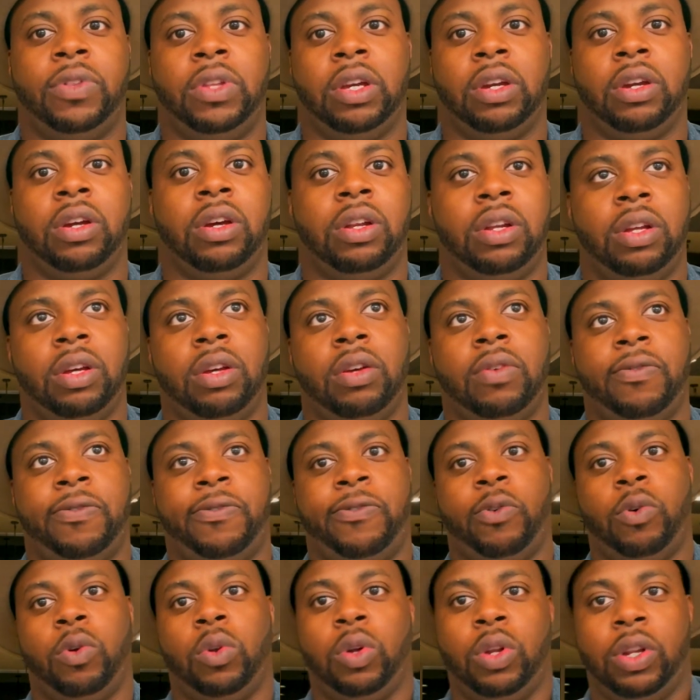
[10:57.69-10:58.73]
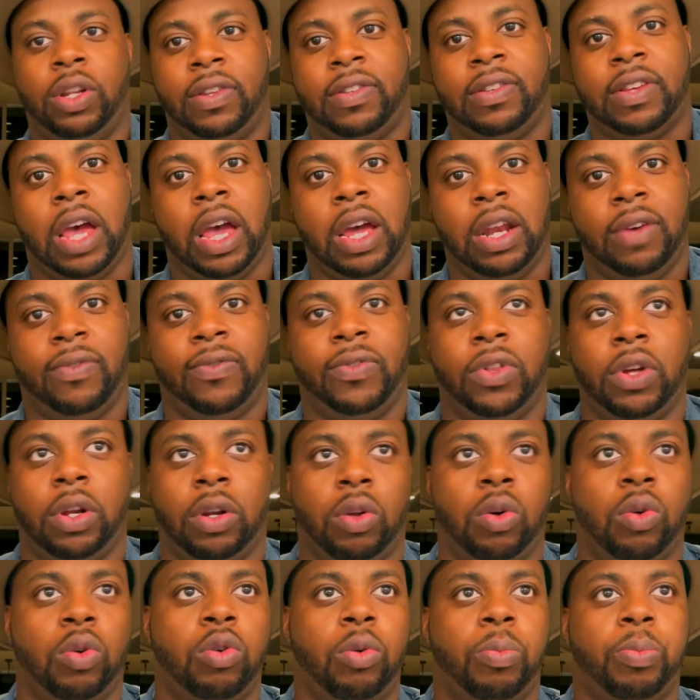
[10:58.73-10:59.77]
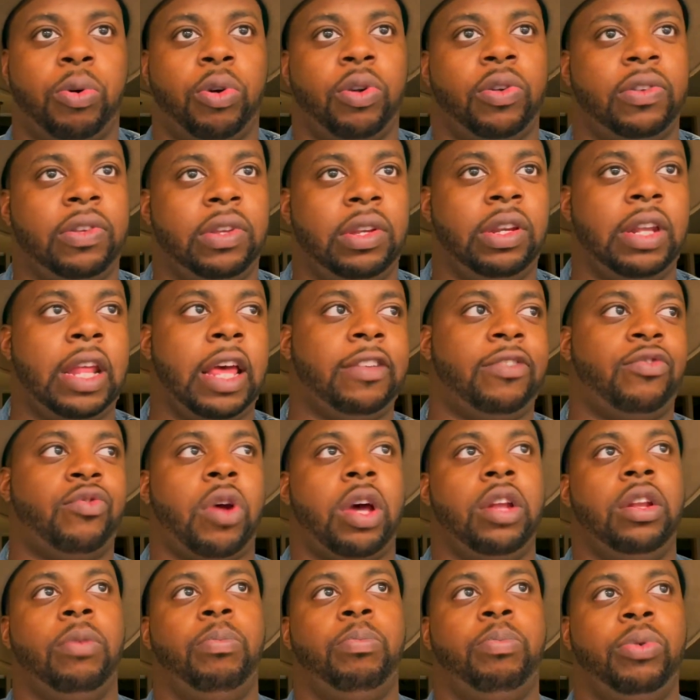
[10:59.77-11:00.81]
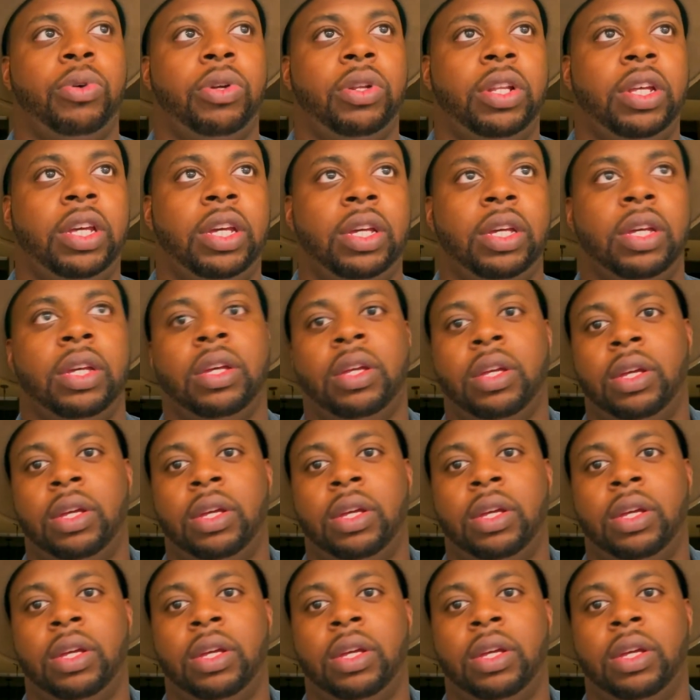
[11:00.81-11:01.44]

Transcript: they're gonna fall on the side of the local person that's trying to bully,